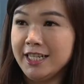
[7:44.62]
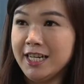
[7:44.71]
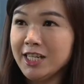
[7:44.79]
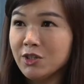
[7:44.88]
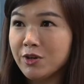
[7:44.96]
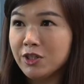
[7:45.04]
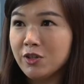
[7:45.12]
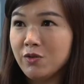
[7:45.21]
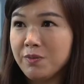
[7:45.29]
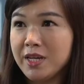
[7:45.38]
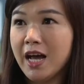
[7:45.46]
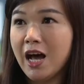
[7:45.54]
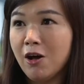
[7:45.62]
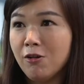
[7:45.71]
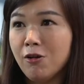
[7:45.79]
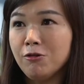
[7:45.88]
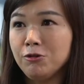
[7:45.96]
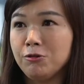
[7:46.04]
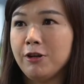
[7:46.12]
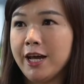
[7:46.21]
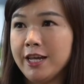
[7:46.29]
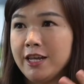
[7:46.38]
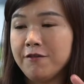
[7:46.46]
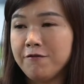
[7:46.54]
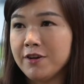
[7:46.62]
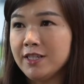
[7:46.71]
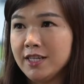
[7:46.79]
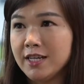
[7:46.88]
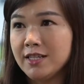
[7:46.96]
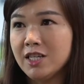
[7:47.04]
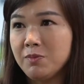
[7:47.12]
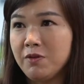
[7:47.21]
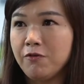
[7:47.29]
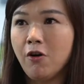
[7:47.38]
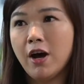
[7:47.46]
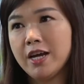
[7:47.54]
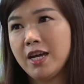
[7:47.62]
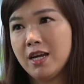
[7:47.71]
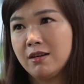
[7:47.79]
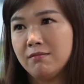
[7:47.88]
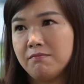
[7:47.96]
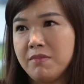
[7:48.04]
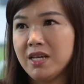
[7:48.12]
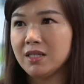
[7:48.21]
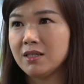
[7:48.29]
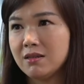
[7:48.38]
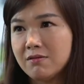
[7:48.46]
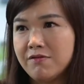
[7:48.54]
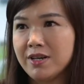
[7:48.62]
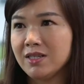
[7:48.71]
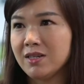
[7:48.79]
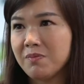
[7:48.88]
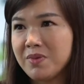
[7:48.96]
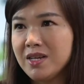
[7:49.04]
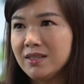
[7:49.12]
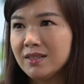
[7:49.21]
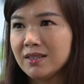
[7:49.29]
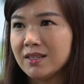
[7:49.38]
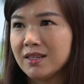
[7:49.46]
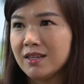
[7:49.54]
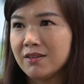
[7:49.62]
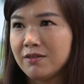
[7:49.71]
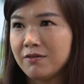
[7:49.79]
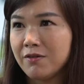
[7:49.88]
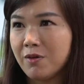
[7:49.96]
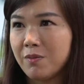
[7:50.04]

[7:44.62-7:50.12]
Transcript: The next question will be, how long should I give first tasters before I can mix recipes for